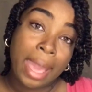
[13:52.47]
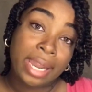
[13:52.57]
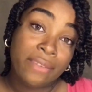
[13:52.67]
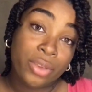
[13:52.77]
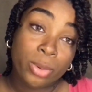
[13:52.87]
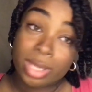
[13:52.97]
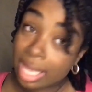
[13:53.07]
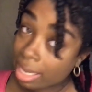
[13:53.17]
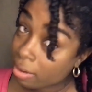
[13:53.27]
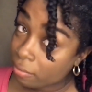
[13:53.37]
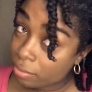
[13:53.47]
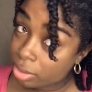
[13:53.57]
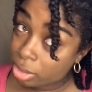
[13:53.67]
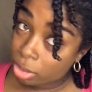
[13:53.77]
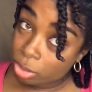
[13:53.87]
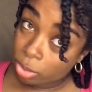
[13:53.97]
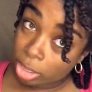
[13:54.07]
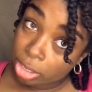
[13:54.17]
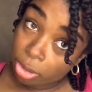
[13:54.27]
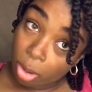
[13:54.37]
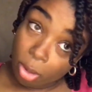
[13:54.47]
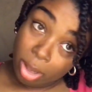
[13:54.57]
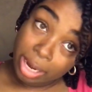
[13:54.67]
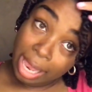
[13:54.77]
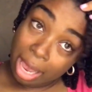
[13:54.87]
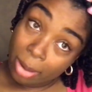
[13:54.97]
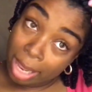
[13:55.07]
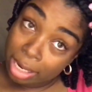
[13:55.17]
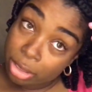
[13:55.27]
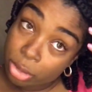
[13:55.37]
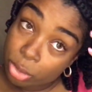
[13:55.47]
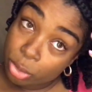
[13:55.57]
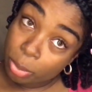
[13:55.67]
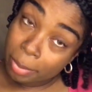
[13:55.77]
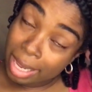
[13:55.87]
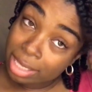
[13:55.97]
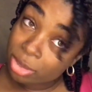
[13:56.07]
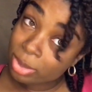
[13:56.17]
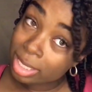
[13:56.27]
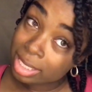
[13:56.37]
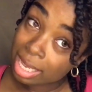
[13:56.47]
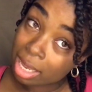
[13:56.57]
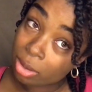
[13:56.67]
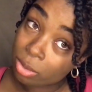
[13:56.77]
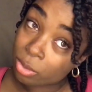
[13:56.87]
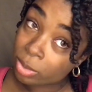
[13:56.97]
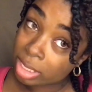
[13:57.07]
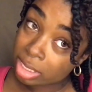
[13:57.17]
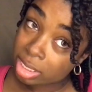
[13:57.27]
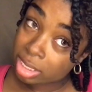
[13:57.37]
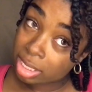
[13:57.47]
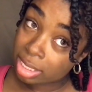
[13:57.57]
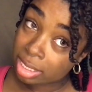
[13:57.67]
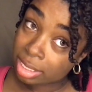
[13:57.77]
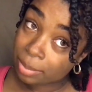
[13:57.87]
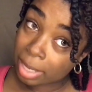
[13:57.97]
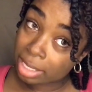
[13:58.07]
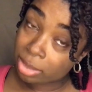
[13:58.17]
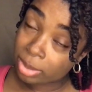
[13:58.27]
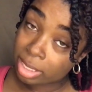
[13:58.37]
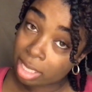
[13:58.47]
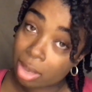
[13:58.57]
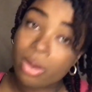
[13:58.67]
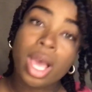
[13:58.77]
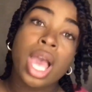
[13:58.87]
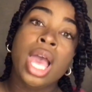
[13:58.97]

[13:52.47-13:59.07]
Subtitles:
And if you would like a full tutorial on how I do my twist out, which this is my twist out,